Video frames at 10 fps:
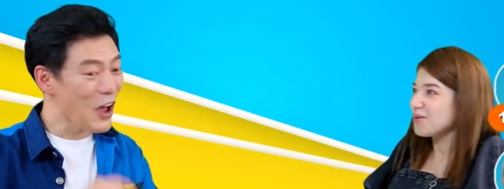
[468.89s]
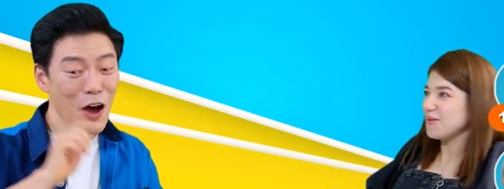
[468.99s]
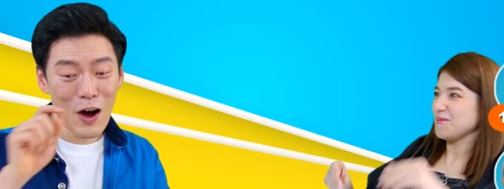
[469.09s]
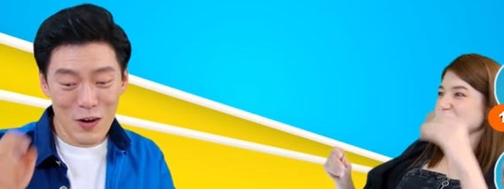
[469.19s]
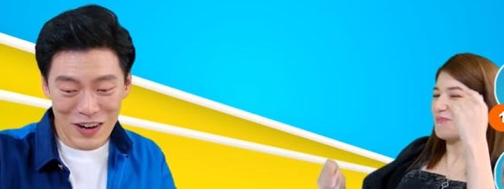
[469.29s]

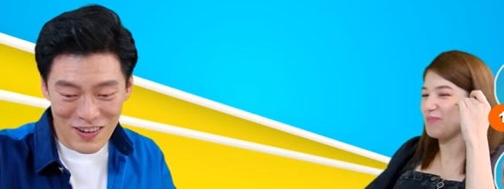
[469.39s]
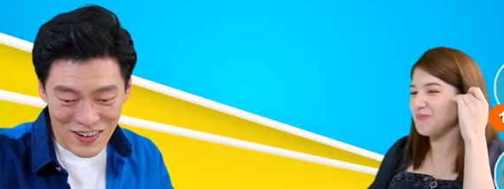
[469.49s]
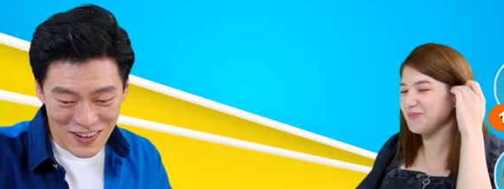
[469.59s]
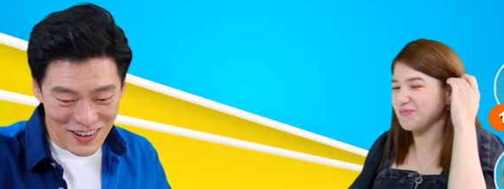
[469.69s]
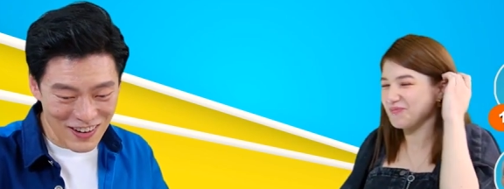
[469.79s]
Speaker 1: No, no,
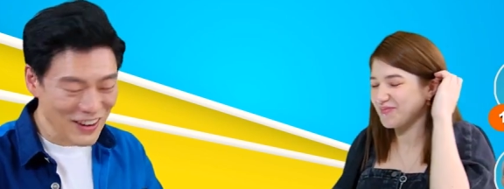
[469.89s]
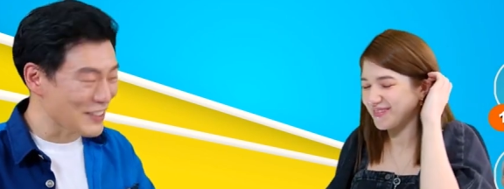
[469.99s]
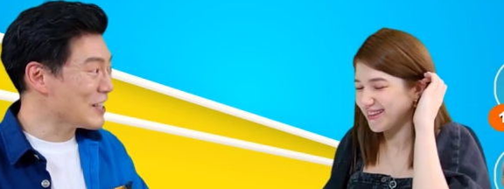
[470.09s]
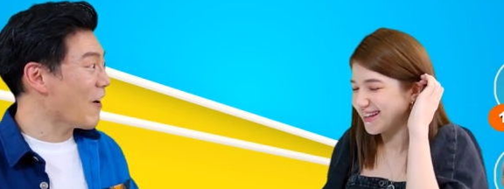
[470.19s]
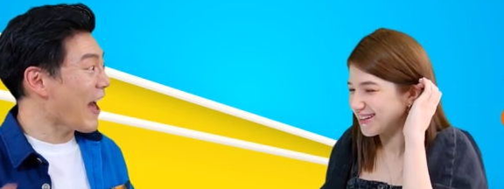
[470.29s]
no, no, no,
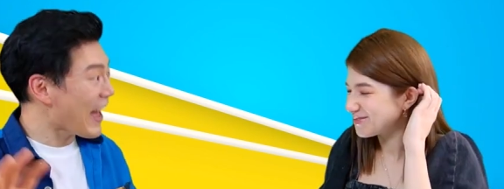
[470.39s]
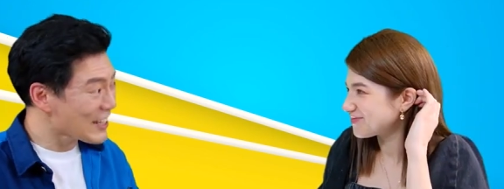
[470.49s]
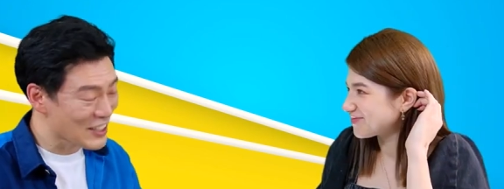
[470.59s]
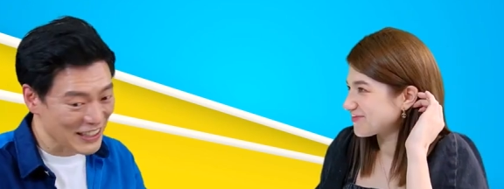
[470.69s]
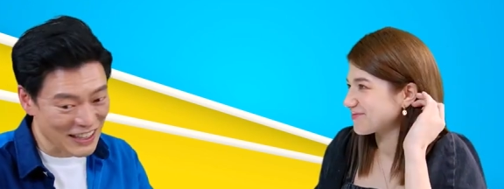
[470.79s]
no. So
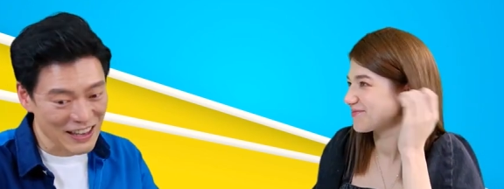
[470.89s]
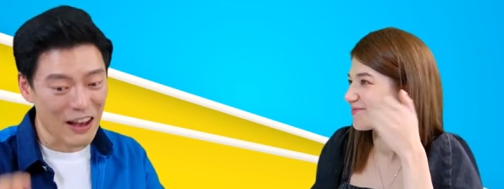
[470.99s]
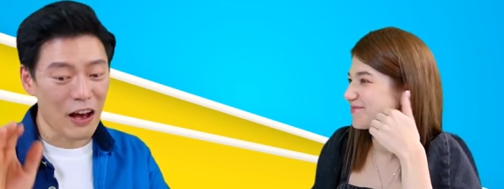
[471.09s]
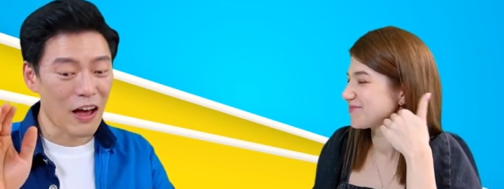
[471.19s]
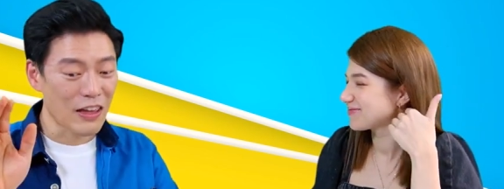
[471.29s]
actually,
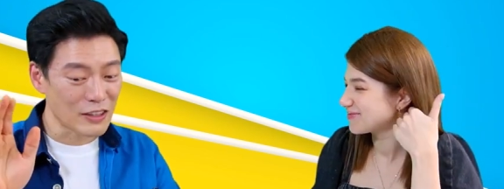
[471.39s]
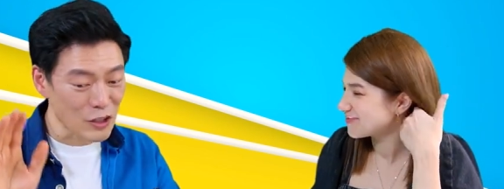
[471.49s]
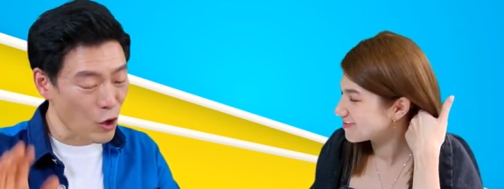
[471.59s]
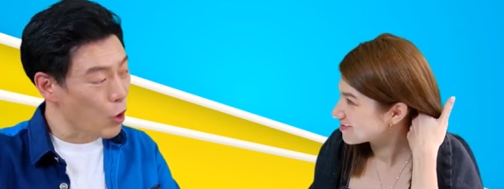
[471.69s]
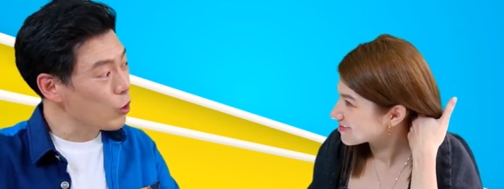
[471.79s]

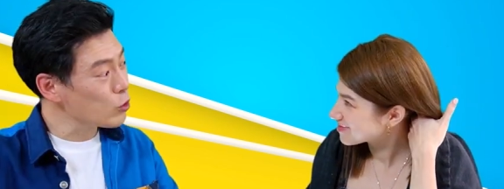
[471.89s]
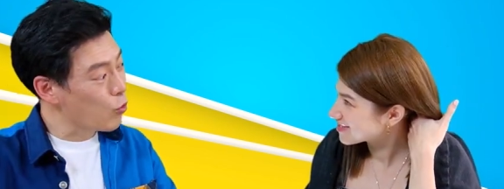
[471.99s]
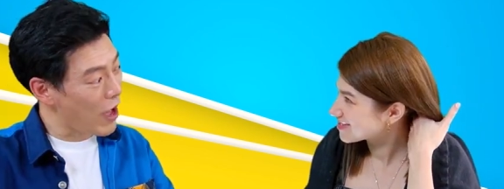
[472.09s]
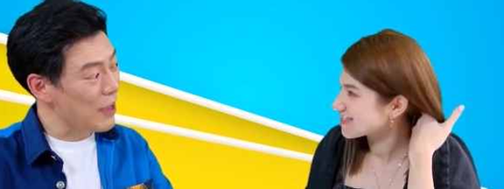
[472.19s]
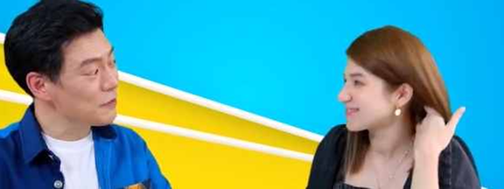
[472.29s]
it's an
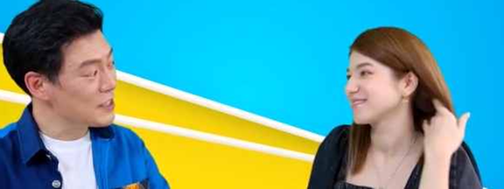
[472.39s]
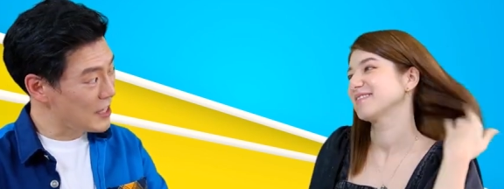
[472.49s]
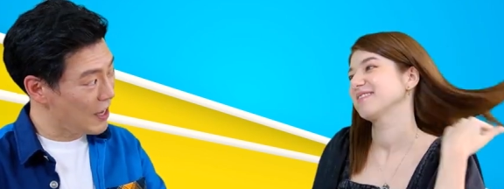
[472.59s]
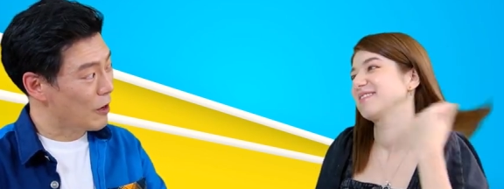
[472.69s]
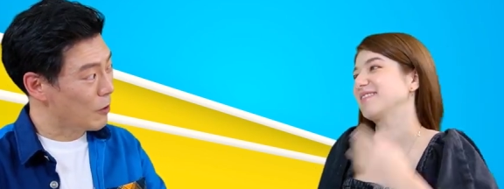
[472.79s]
old
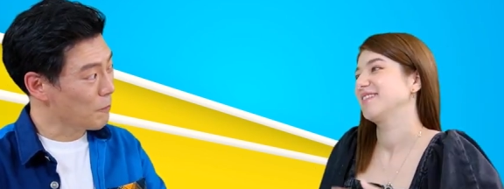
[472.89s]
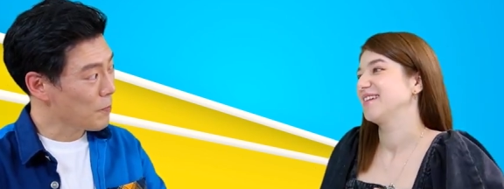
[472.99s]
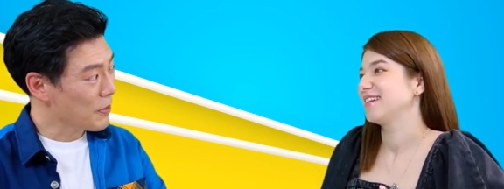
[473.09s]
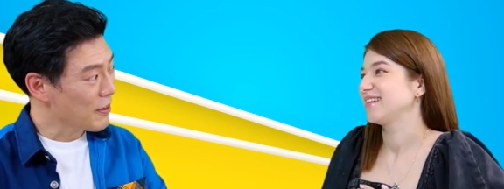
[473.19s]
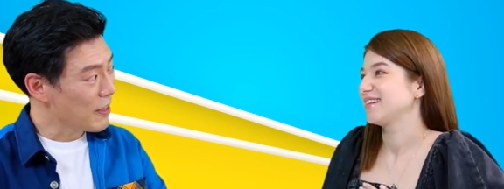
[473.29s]
wives' tale
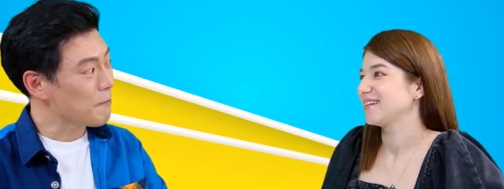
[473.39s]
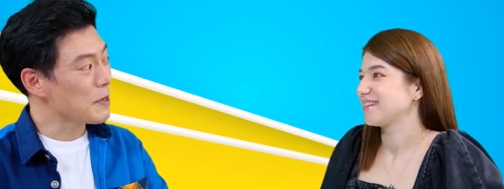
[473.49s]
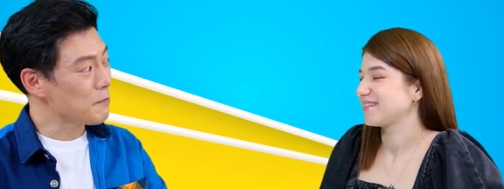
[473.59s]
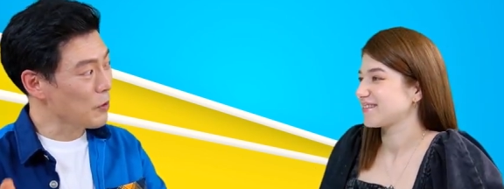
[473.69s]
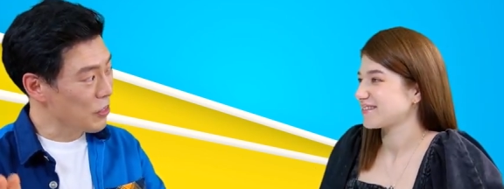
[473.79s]

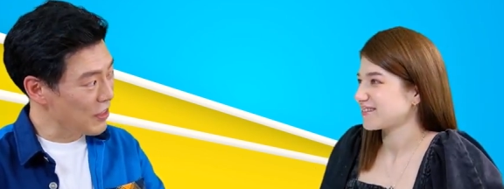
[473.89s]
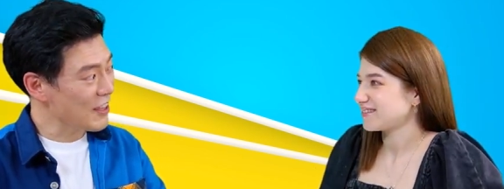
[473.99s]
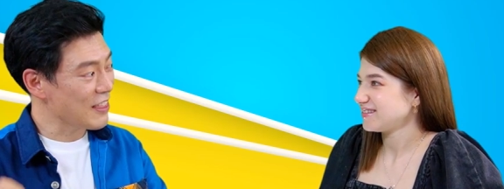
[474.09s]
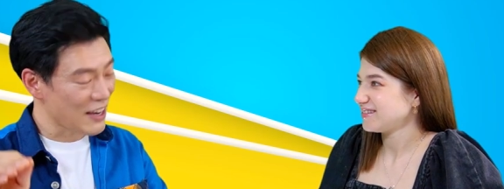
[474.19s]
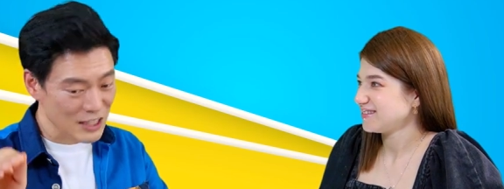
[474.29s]
that people
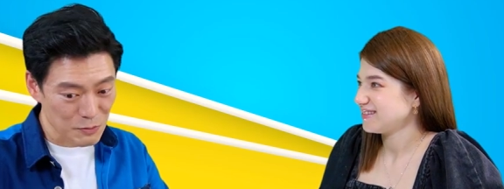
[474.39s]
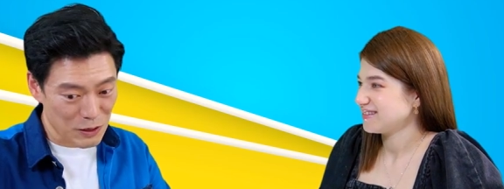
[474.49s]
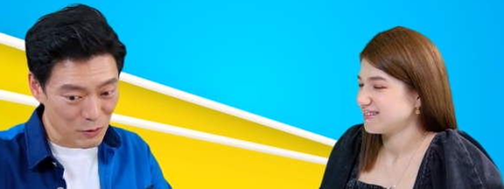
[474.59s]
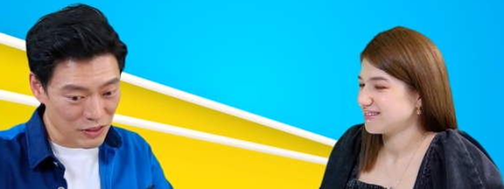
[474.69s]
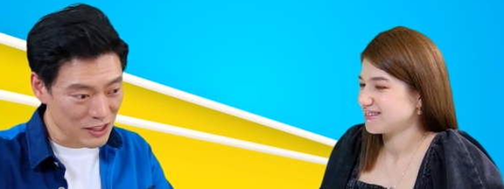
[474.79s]
think that it's
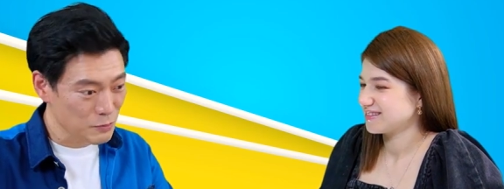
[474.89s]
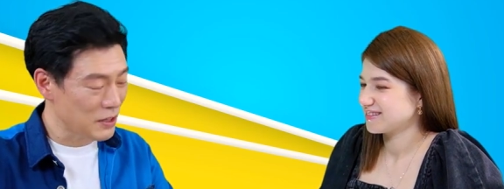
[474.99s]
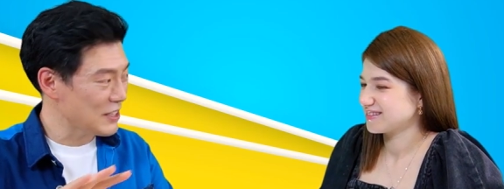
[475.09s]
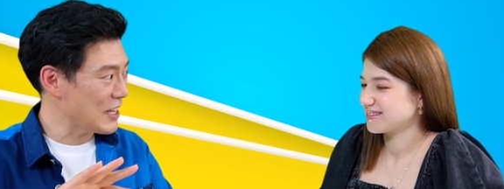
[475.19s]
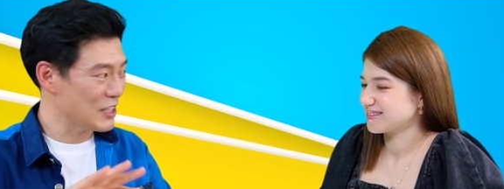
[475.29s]
made with this,
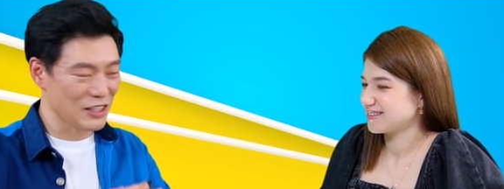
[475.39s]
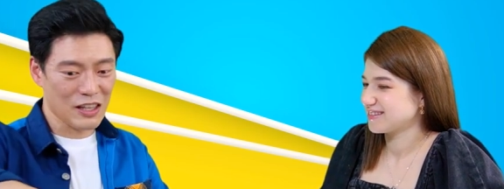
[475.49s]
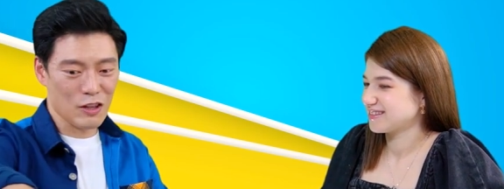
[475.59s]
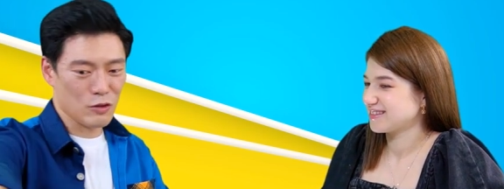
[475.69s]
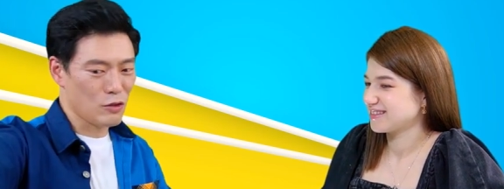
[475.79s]
but it's
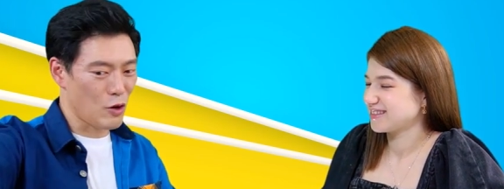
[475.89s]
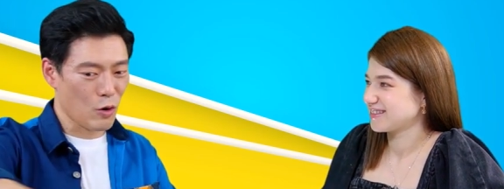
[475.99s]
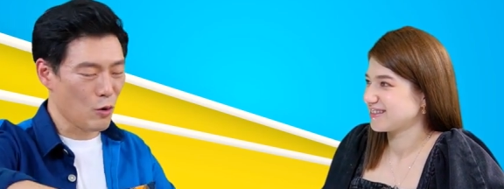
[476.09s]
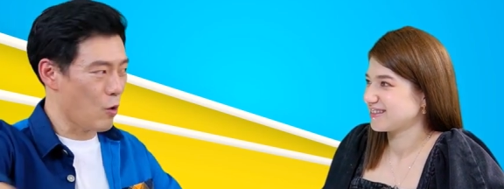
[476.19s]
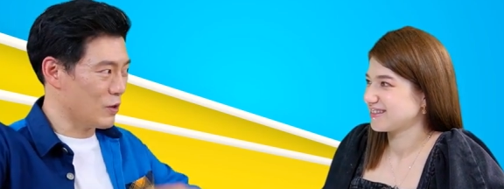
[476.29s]
actually, there's
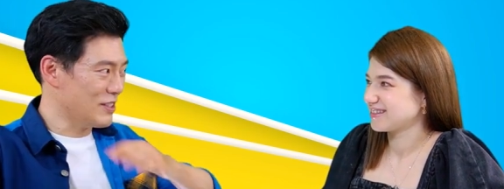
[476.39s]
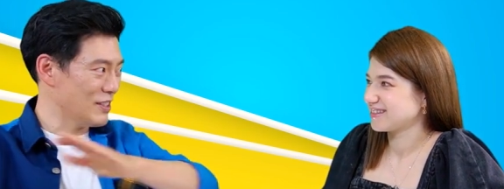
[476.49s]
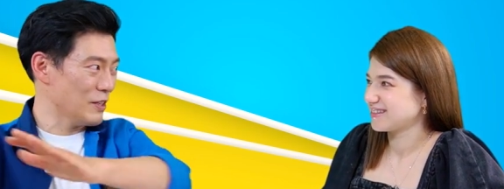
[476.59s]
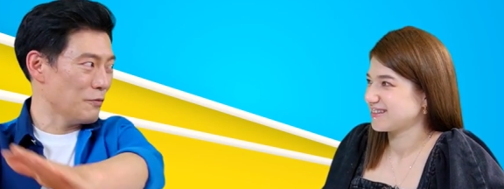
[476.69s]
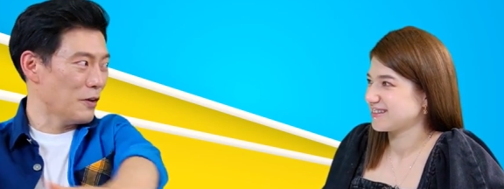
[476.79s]
no
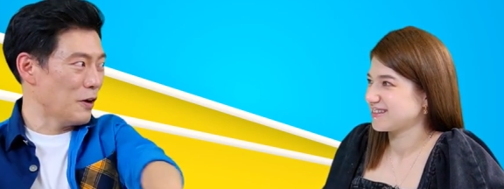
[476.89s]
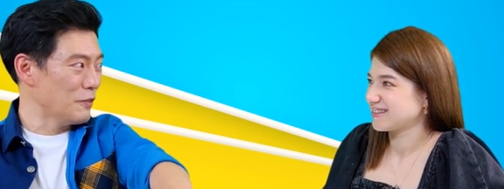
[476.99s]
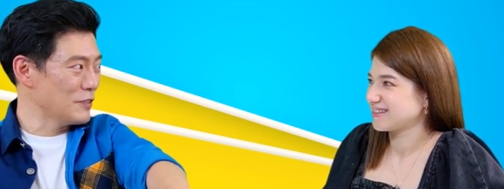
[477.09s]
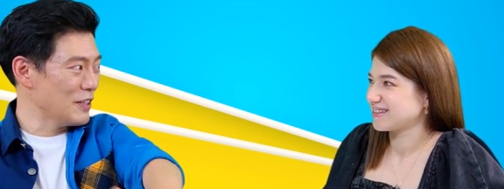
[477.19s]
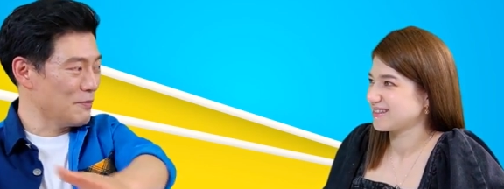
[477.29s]
horses
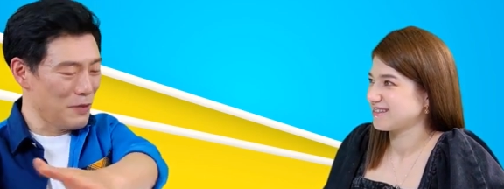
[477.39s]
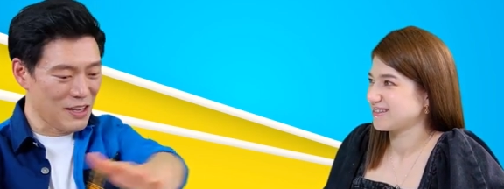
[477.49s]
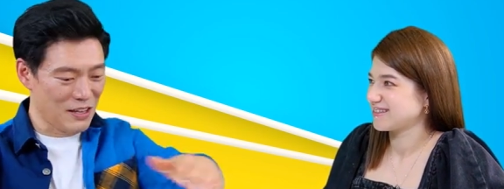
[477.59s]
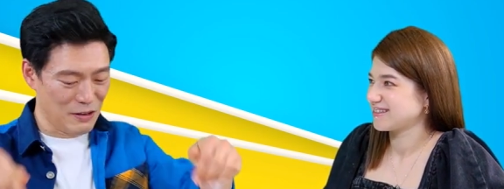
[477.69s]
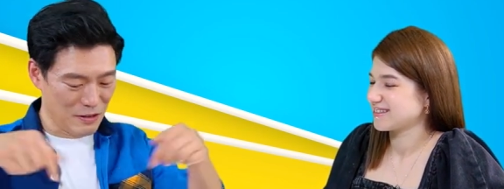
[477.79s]
involved in
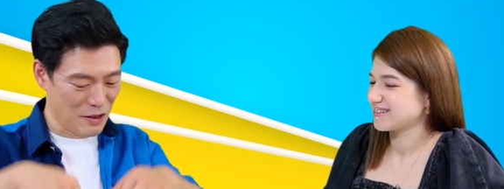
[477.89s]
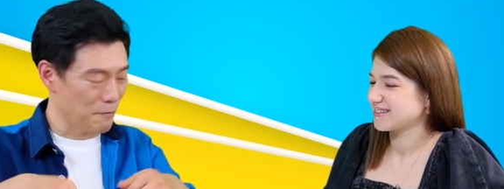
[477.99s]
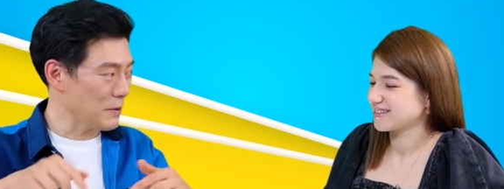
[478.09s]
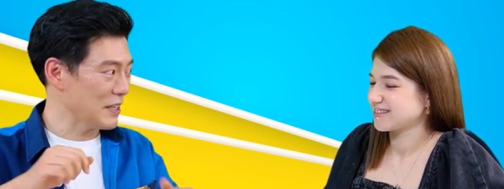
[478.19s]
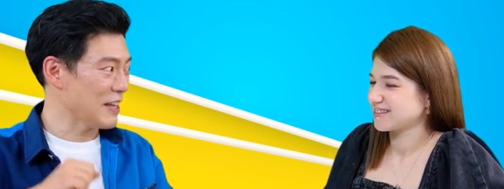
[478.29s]
making
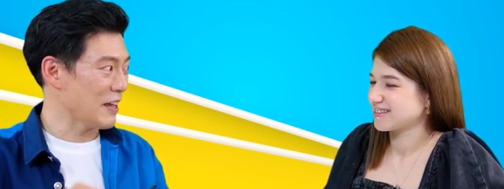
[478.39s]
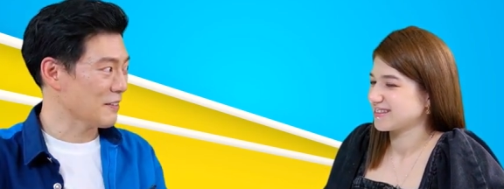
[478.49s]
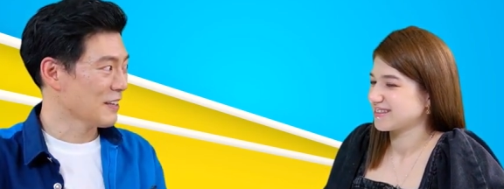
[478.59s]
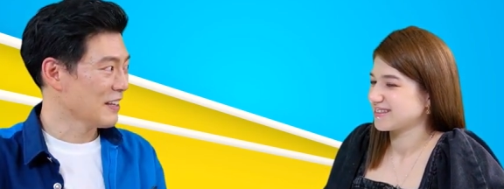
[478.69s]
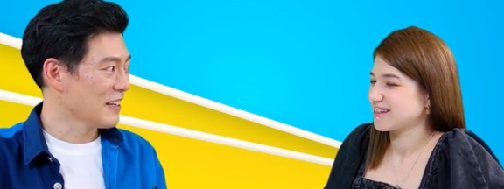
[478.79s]
a
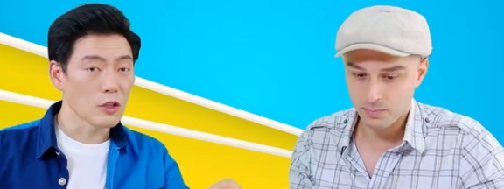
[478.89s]
pidan.